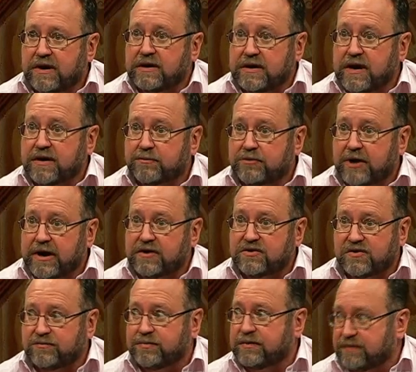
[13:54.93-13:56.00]
young brain
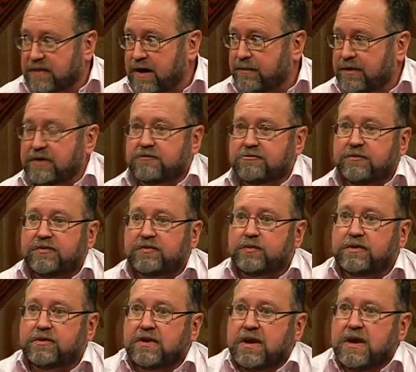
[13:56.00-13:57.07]
just coming to grips
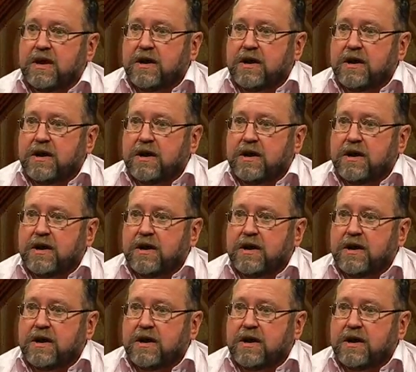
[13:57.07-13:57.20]
with